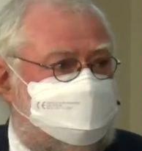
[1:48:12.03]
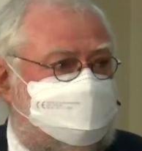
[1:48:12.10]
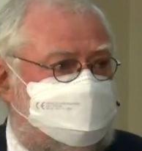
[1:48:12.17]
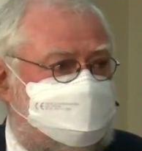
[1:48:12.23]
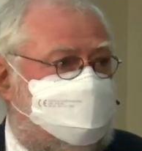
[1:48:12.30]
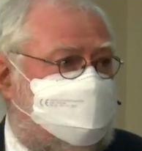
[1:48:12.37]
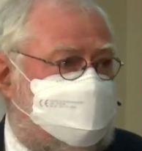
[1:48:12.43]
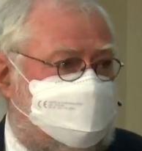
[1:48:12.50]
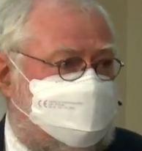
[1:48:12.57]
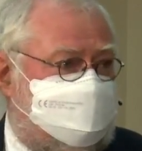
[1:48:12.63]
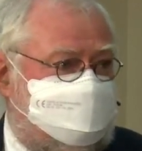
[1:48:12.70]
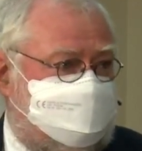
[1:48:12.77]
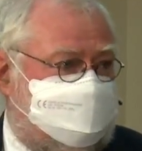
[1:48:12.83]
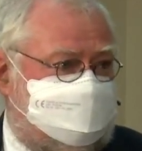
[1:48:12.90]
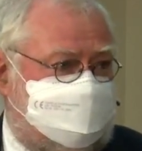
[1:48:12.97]
you are
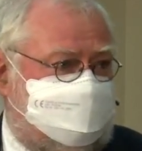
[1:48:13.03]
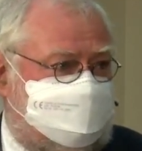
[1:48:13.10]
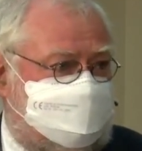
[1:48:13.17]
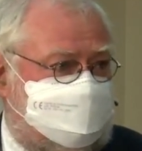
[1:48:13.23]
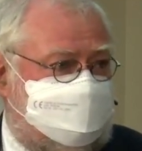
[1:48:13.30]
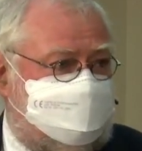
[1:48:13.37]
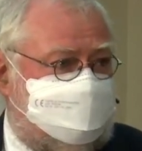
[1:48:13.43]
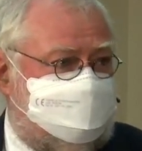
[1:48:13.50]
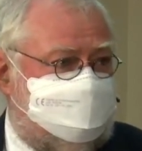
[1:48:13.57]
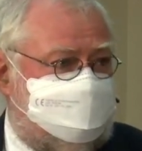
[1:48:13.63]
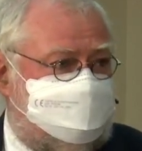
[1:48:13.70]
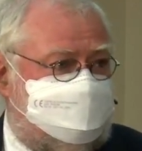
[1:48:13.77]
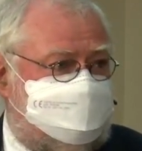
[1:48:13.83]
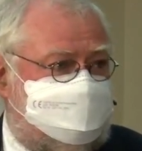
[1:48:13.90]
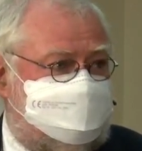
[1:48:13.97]
in big trouble.
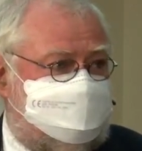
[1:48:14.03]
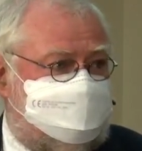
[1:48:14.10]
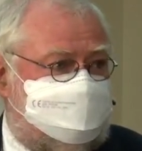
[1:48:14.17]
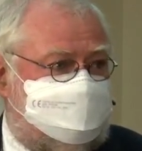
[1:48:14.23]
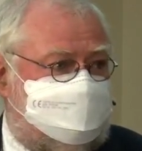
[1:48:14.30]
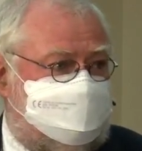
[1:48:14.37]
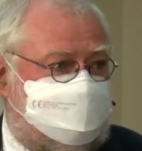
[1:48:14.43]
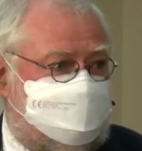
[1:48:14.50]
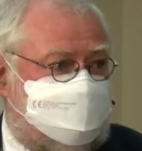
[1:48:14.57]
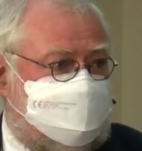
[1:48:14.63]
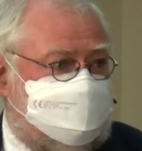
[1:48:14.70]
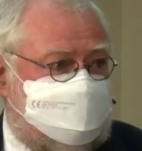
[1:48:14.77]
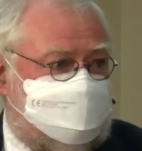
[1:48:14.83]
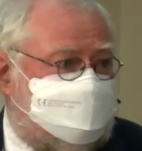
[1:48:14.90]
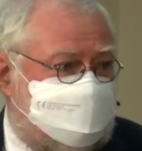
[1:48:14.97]
You
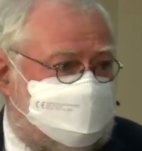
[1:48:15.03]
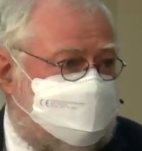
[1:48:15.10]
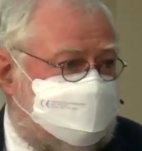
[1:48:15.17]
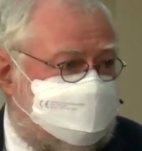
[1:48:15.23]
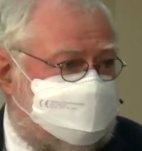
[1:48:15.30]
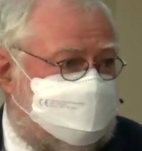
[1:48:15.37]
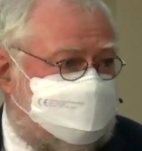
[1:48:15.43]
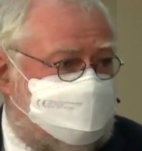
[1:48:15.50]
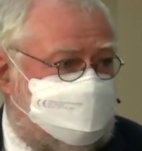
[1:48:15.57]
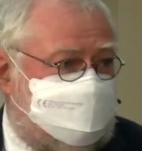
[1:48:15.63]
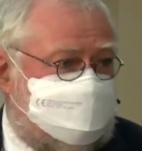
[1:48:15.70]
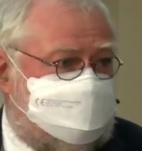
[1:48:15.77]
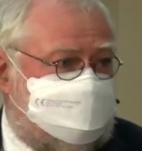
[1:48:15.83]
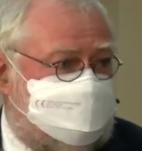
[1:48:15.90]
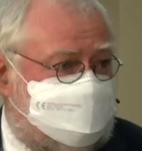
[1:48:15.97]
can't utilize that
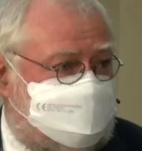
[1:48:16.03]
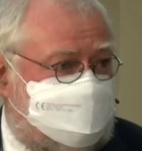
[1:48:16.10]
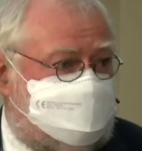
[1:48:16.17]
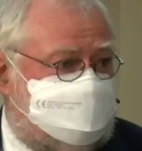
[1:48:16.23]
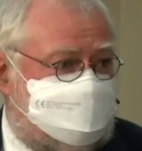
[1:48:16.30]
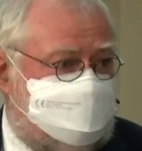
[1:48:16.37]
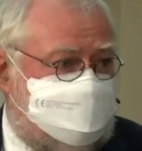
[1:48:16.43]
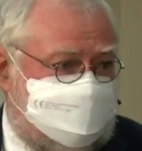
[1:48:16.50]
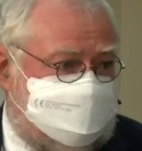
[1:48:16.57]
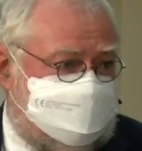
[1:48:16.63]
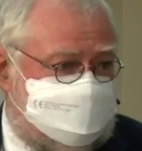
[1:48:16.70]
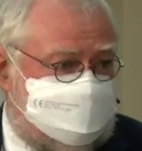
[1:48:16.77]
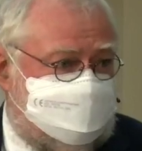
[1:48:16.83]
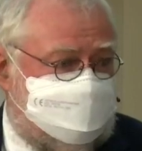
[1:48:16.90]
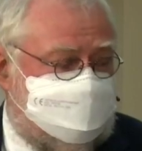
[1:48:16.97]
production, it goes to
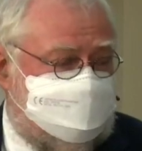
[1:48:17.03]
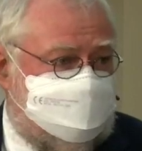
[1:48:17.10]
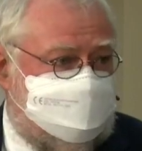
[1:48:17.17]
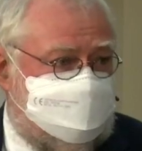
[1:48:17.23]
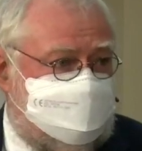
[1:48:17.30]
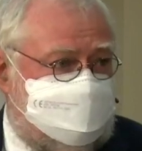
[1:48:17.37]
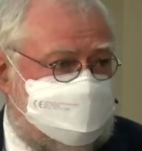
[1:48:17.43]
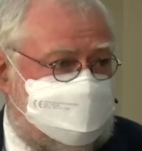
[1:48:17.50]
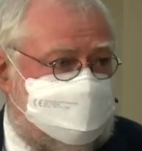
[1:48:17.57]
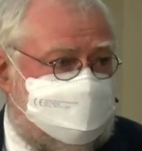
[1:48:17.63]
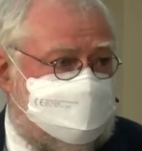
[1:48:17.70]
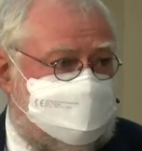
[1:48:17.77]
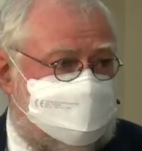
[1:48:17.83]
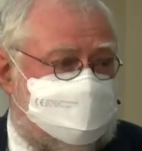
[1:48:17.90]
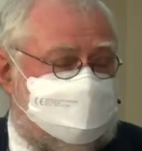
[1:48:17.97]
waste.
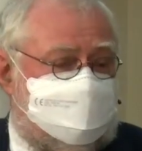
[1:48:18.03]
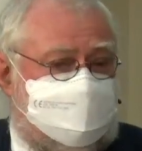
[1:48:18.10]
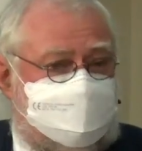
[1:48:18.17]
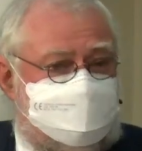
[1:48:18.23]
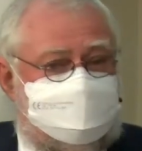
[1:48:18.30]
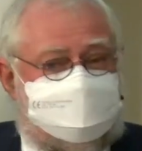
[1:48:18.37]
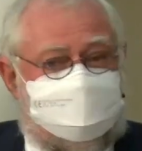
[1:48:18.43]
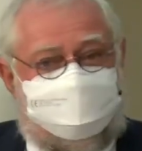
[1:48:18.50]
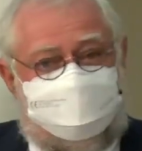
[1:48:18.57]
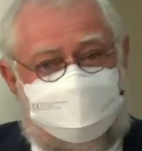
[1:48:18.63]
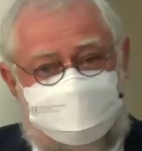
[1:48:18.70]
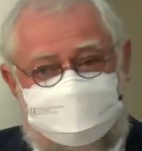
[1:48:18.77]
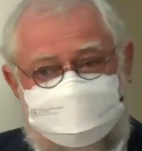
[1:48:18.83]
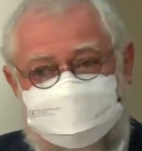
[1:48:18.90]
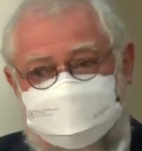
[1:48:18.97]
And with the
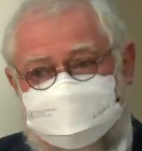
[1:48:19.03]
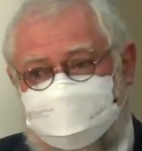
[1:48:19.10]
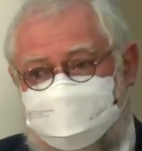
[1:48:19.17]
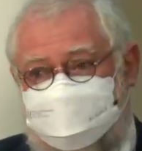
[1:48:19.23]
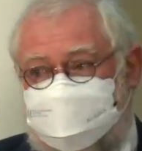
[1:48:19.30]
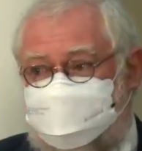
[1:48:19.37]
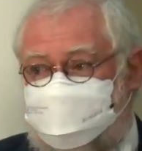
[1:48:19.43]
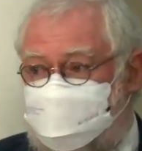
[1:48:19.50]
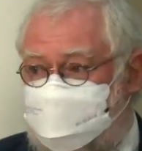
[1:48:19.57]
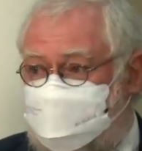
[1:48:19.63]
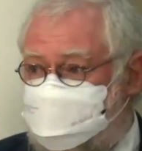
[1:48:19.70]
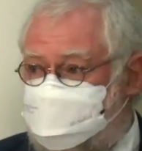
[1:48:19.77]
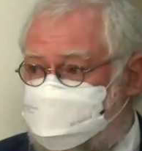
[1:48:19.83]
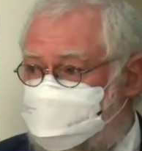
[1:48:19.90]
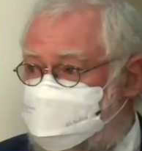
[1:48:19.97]
proceeds of that
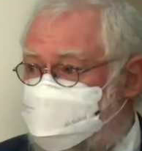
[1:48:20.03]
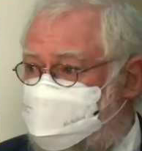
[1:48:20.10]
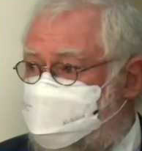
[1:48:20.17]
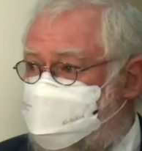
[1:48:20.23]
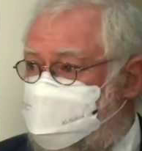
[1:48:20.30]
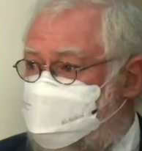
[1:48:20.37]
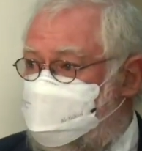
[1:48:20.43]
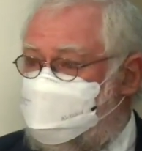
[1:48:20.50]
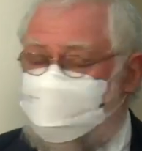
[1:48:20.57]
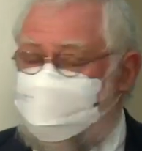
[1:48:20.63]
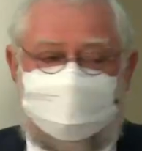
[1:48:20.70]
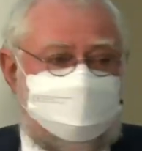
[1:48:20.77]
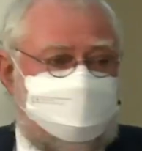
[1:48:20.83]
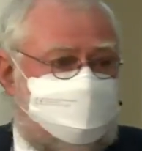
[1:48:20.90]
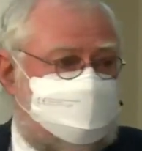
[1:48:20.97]
production, you
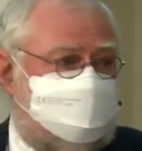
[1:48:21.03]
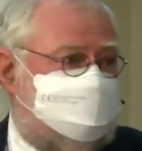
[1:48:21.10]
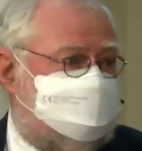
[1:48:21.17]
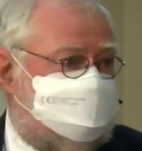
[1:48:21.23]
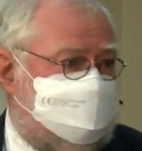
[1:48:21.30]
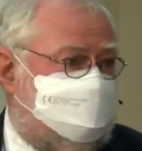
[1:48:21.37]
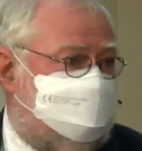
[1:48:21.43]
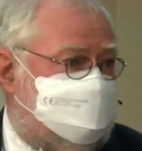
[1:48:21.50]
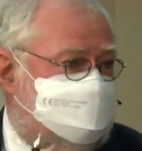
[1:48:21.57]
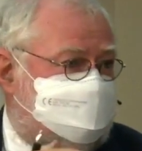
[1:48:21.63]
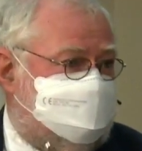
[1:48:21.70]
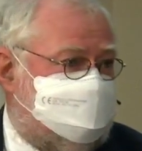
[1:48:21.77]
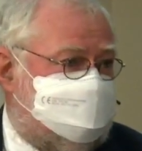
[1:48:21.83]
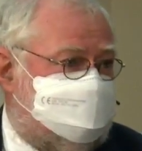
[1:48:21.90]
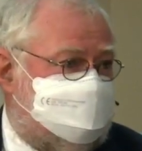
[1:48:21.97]
can import some
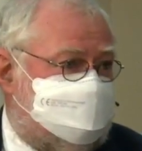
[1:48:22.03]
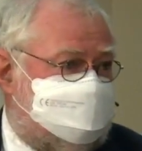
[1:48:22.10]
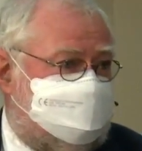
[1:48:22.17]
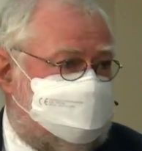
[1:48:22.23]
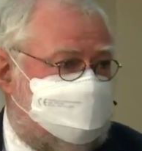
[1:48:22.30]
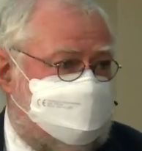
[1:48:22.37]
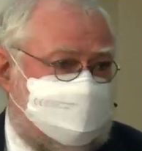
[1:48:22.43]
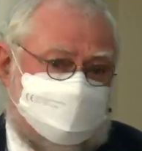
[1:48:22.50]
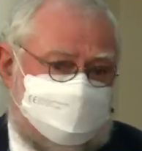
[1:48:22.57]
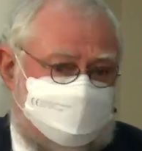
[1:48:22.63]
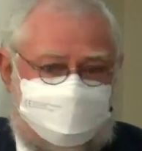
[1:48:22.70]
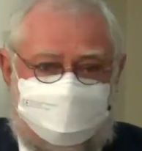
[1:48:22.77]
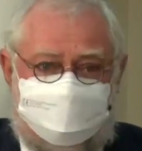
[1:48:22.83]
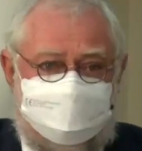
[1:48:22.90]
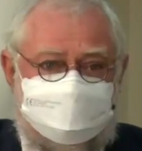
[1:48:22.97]
necessities that you
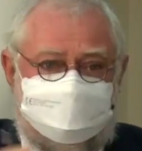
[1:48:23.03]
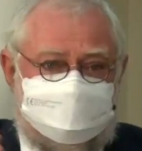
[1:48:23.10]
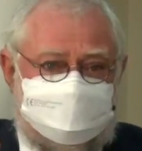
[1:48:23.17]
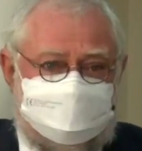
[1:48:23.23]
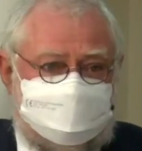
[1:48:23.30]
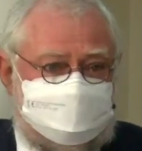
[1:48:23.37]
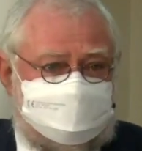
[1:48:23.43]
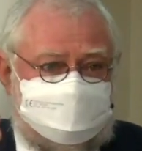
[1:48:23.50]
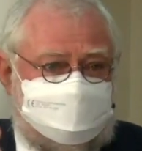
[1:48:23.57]
have. For instance,